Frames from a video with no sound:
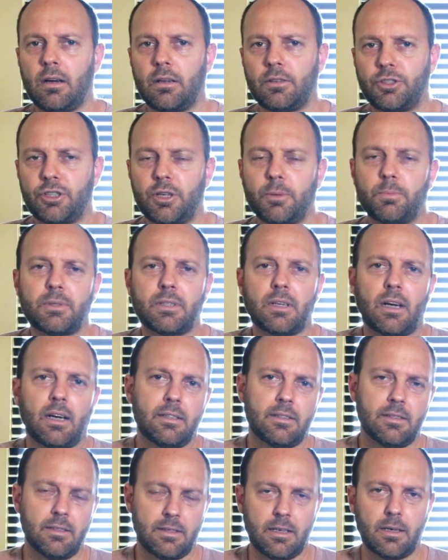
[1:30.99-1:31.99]
chip
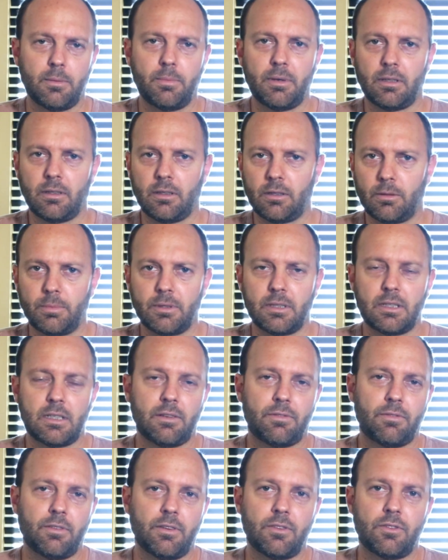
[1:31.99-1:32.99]
size is going to be a little bit
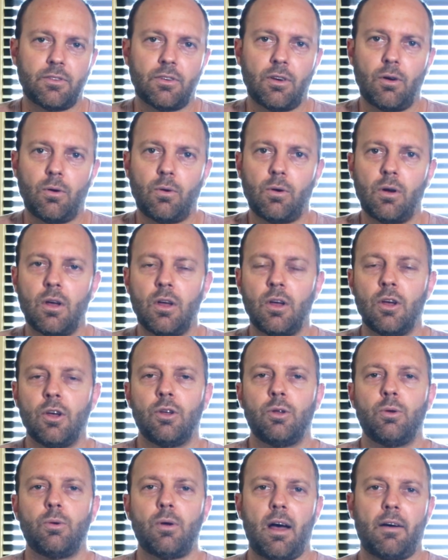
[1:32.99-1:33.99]
different, so
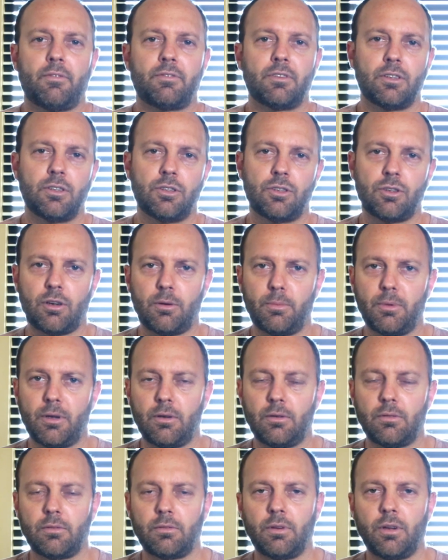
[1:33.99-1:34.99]
you have to
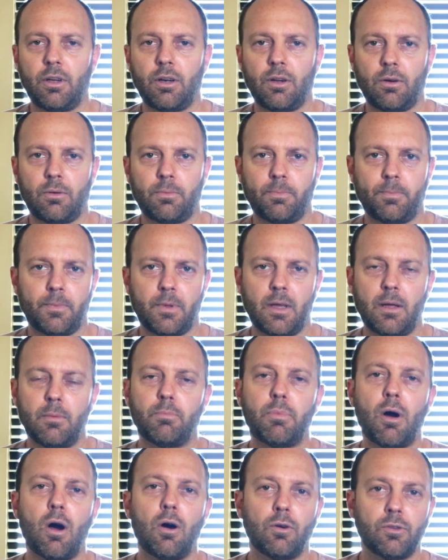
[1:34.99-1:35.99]
determine, in
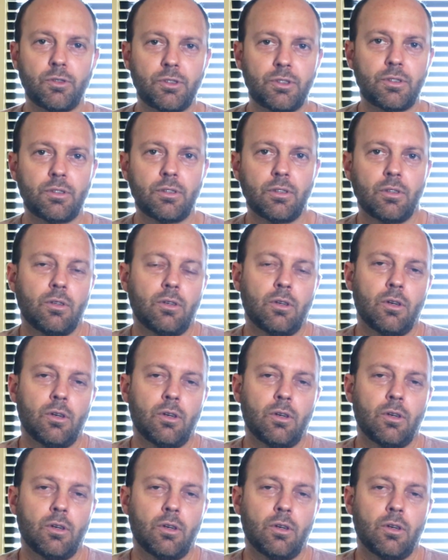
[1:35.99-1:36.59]
post,